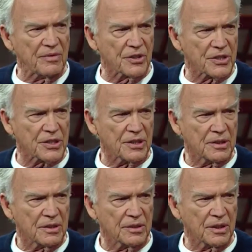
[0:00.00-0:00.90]
reversed,
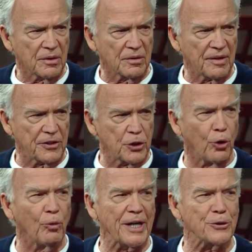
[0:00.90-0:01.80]
you know, if you
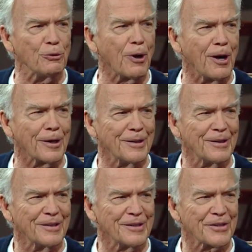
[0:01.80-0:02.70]
don't wait too long.
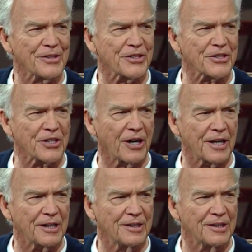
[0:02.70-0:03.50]
Start.